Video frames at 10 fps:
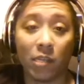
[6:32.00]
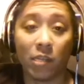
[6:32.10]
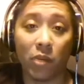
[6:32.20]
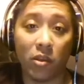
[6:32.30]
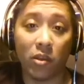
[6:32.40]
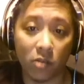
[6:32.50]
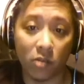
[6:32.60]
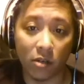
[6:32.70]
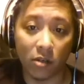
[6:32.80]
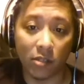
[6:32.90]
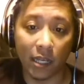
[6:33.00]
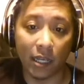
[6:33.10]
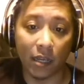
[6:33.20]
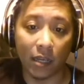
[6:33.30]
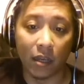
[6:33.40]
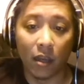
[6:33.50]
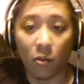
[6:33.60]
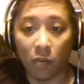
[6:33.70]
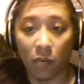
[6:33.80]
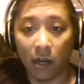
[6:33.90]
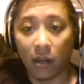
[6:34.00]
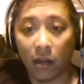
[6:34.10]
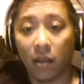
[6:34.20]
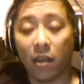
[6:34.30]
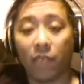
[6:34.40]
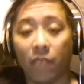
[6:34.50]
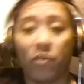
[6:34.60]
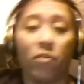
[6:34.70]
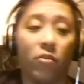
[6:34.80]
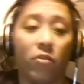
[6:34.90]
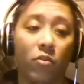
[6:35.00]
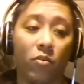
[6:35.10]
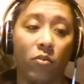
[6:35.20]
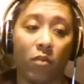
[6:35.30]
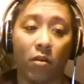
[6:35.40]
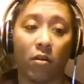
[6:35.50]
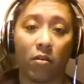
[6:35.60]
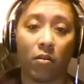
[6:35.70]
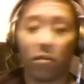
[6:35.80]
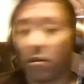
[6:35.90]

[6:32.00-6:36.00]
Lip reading: to be a huge undertaking, but if you are